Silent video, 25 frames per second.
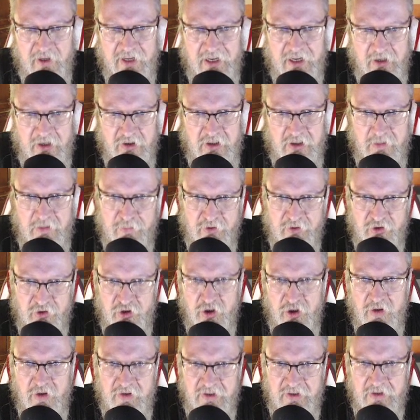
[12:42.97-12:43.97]
actually
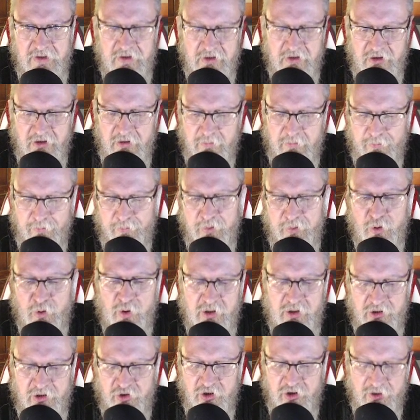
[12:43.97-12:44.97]
produces certain
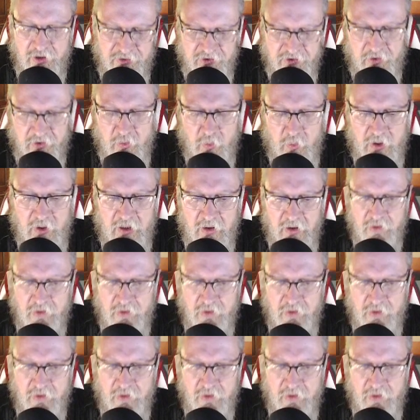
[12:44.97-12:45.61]
blockages as well.